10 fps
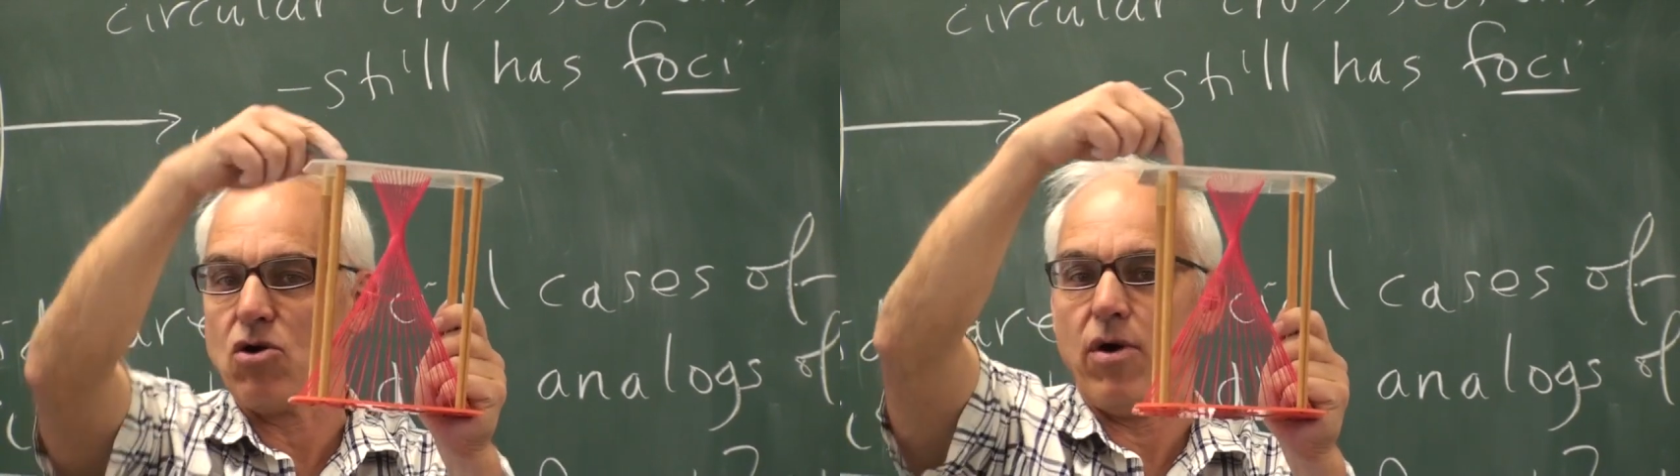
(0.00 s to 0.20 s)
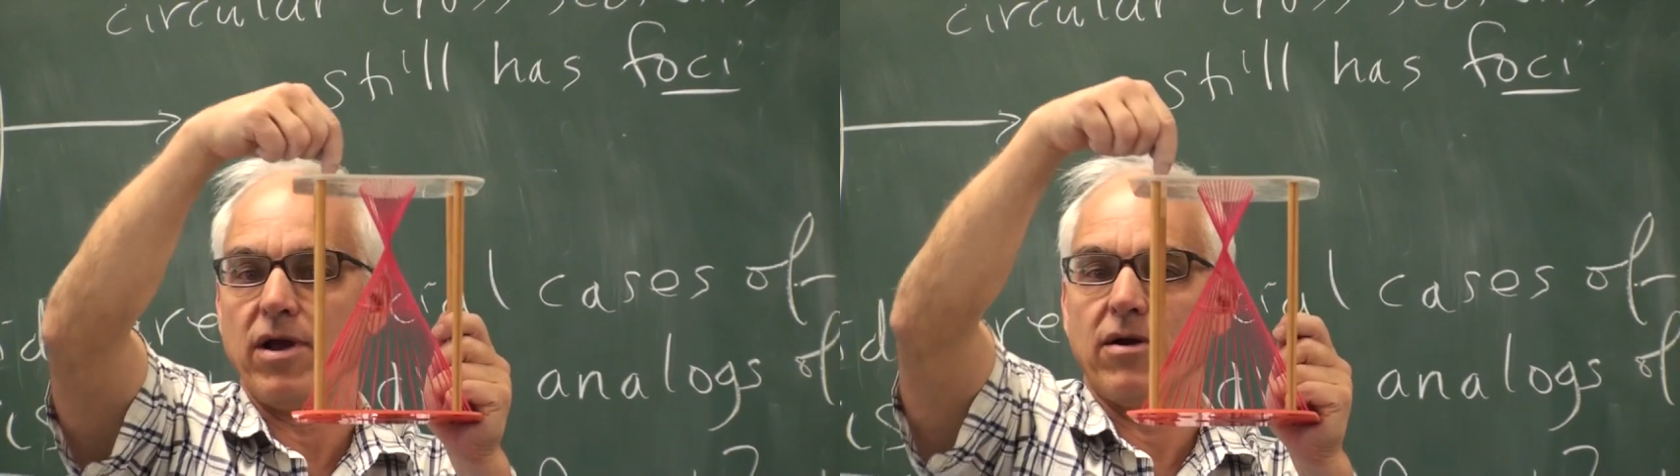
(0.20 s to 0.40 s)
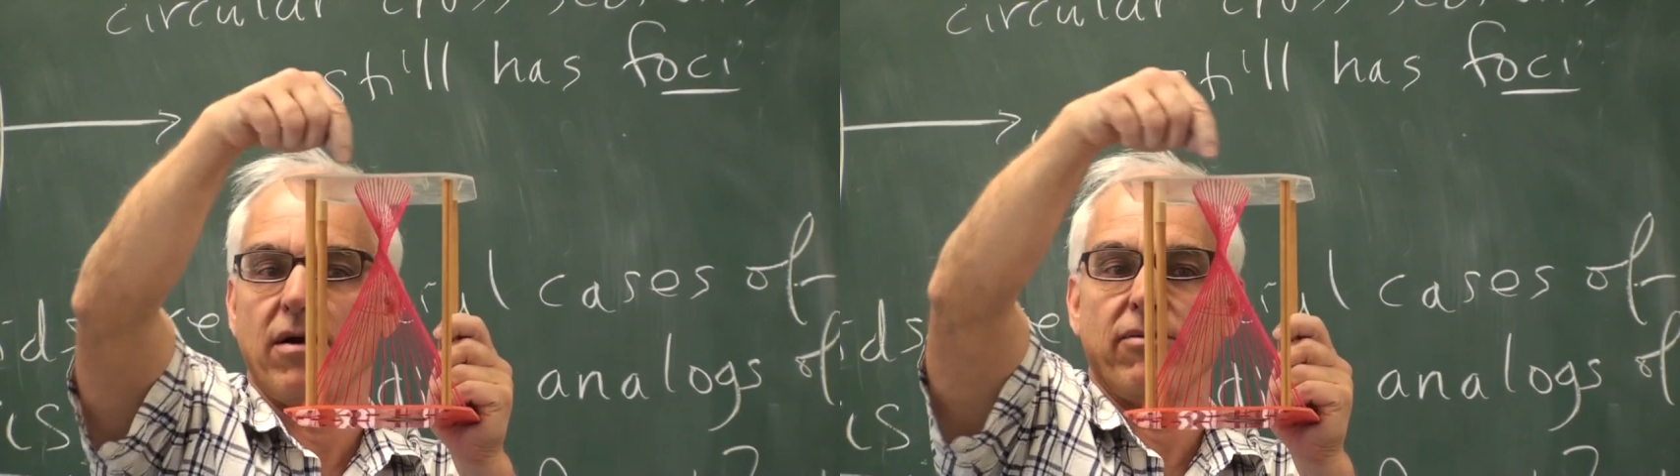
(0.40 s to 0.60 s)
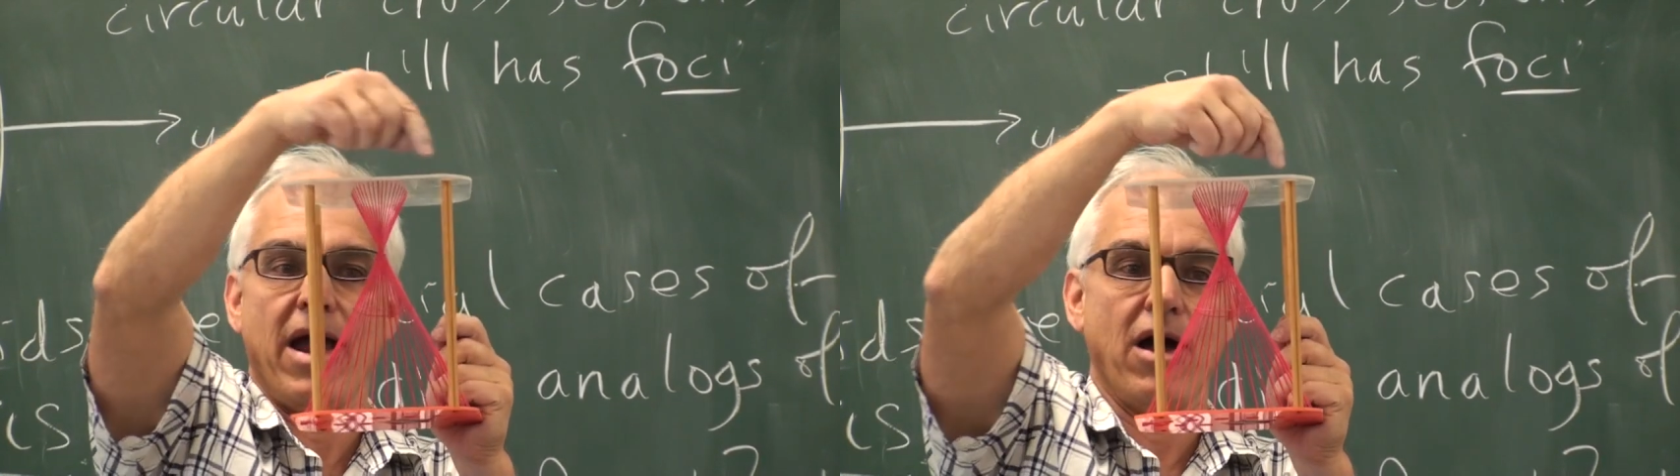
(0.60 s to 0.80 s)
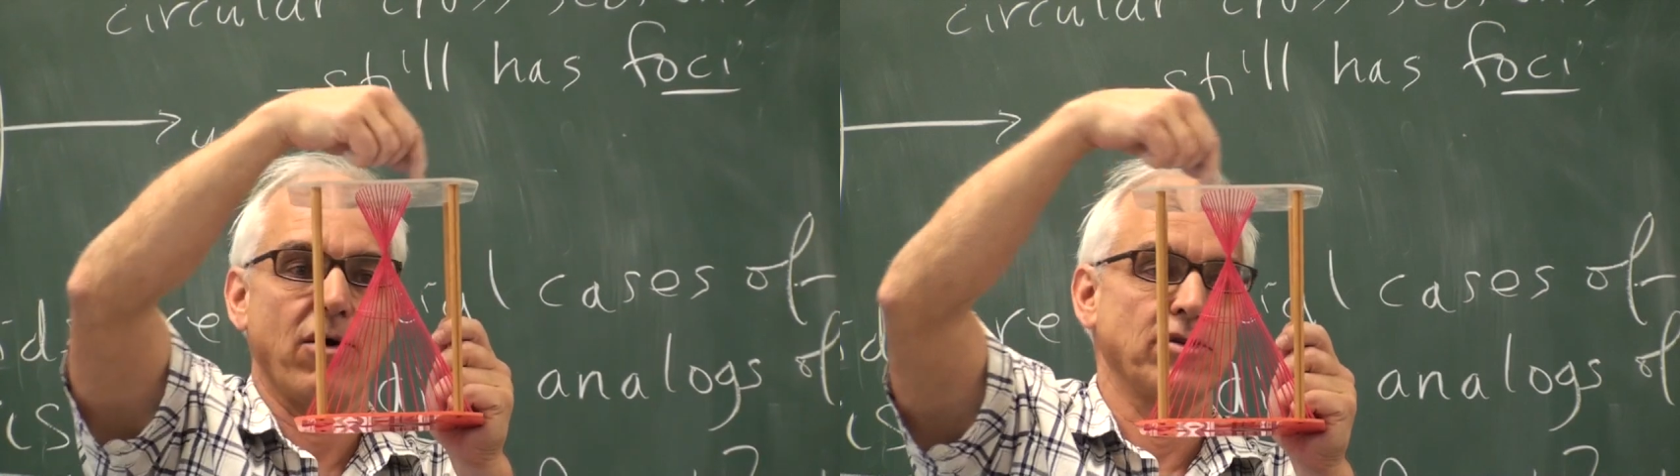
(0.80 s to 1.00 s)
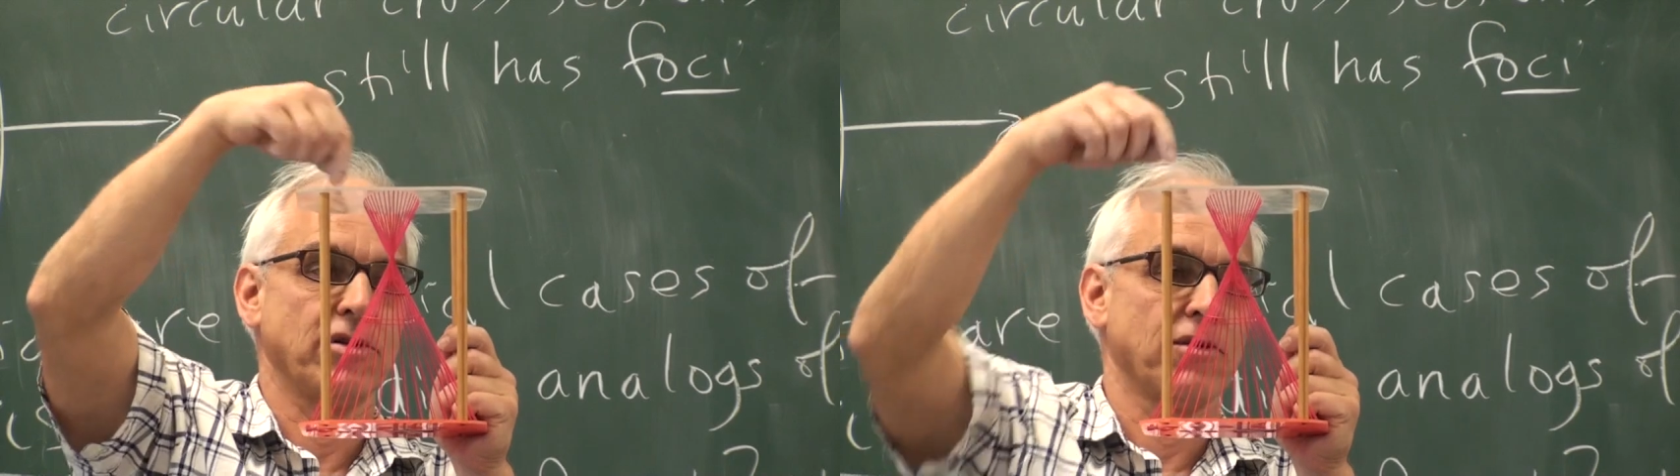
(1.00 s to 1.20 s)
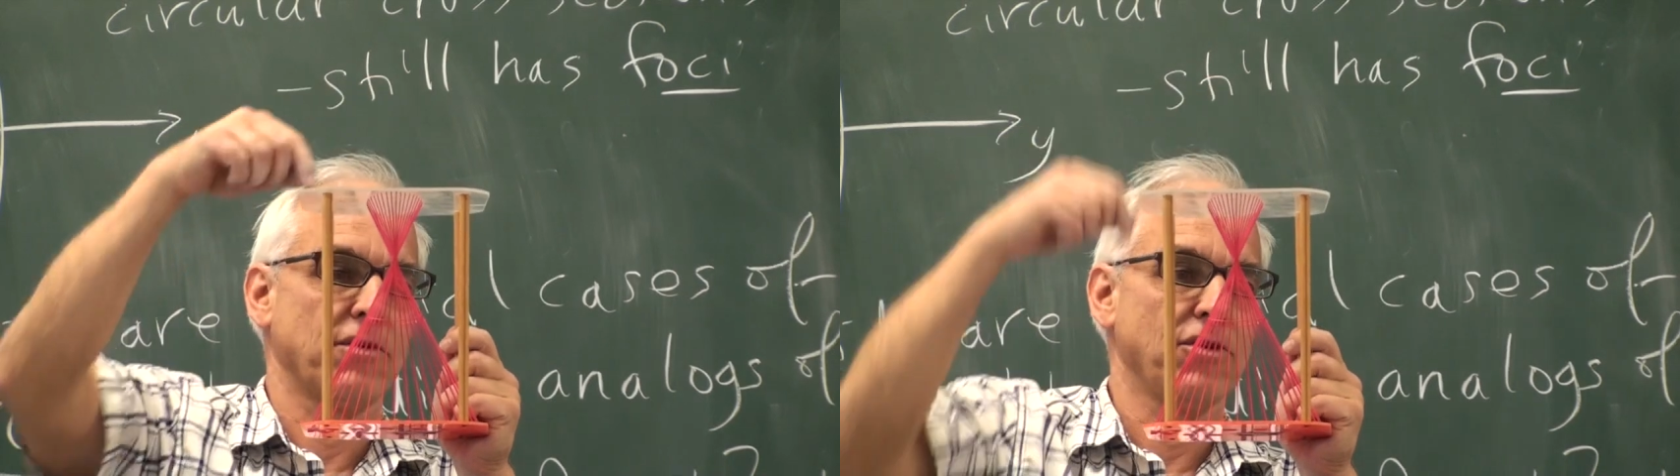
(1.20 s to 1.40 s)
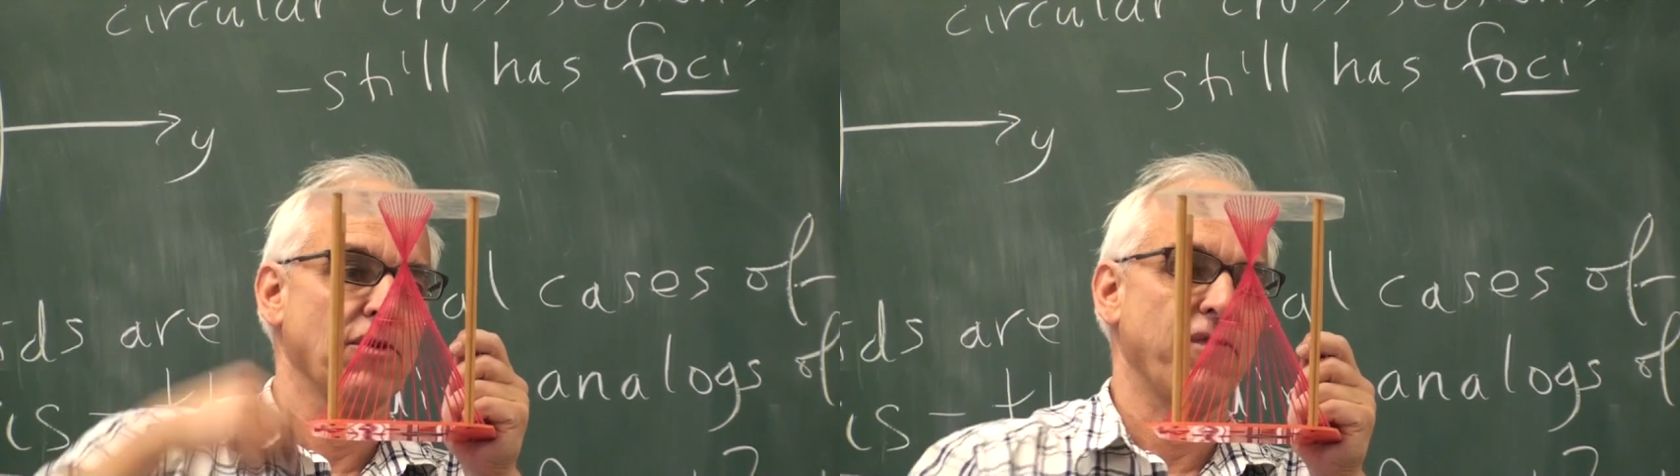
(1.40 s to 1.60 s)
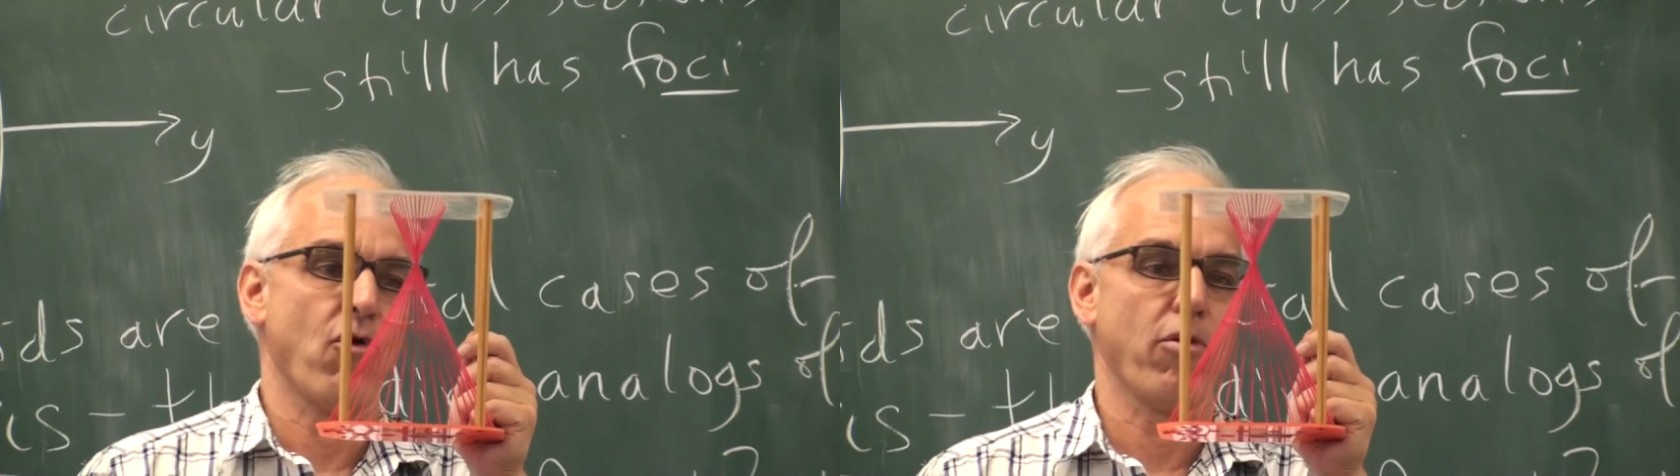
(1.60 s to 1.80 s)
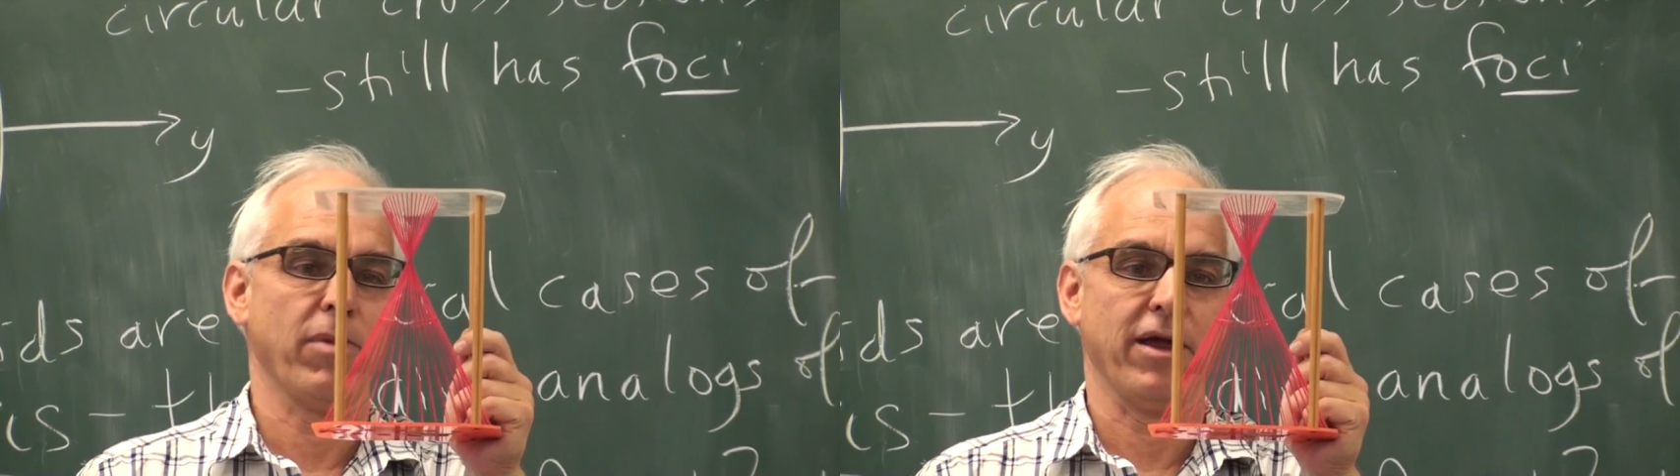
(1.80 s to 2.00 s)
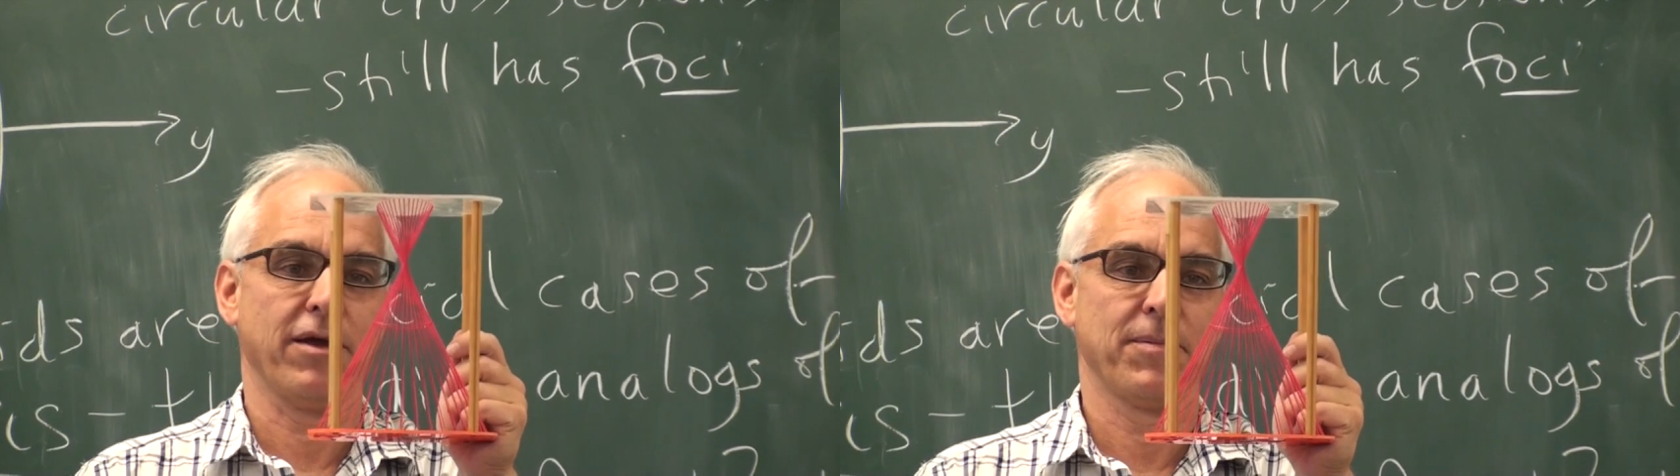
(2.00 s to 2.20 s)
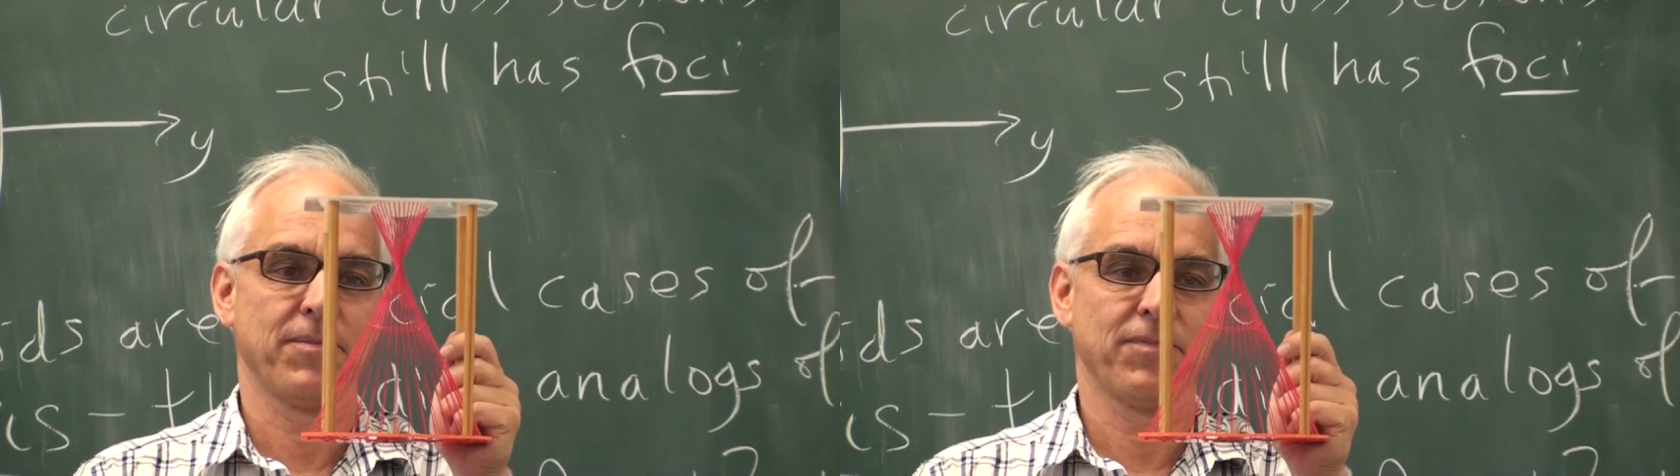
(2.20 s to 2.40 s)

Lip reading: going around uniformly.